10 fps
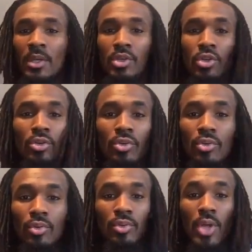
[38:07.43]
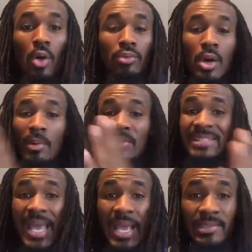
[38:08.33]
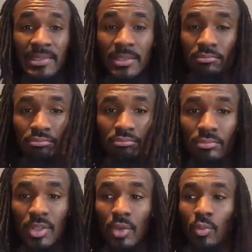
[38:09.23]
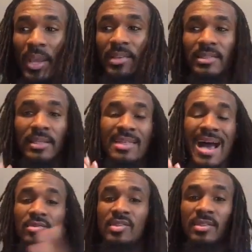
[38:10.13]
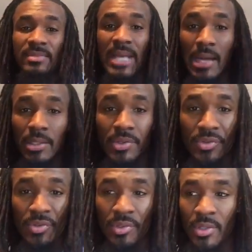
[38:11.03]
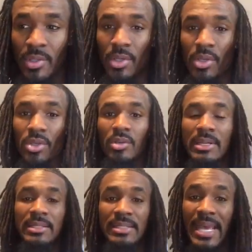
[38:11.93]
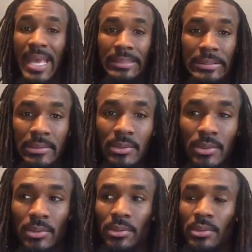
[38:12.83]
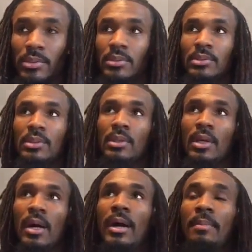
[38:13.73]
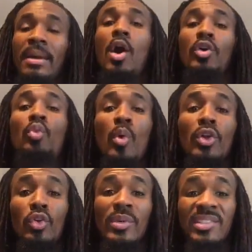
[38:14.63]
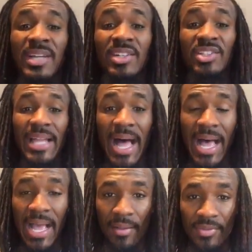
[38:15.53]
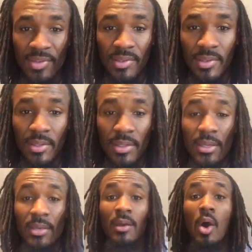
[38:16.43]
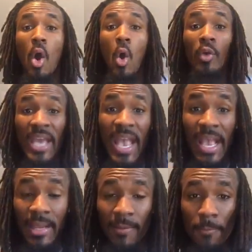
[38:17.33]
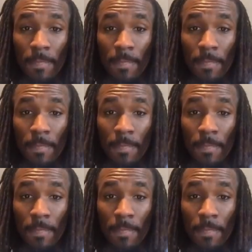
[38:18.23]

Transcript: You don't know what's next. You wasted thousands of dollars. You're in debt. Um, and all you want to do is touch lives. Okay.